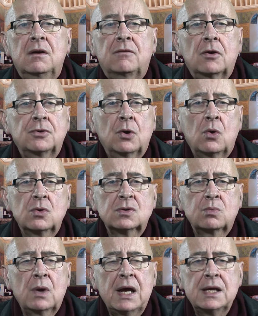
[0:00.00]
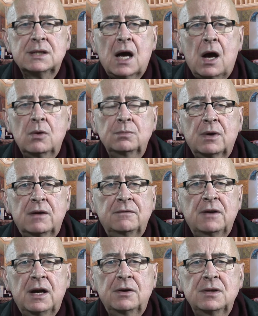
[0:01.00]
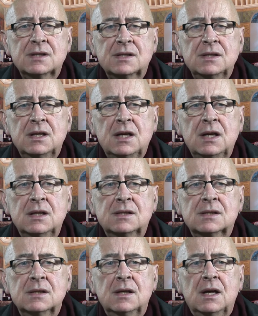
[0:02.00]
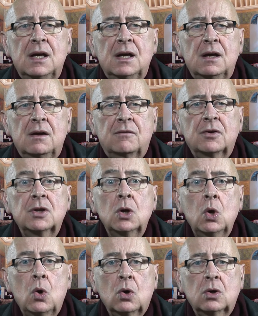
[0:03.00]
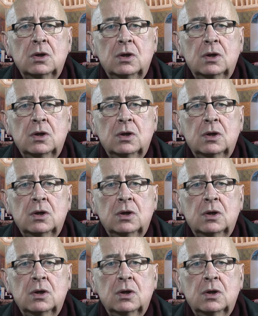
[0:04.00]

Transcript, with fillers: for those weighed down by various needs, for the local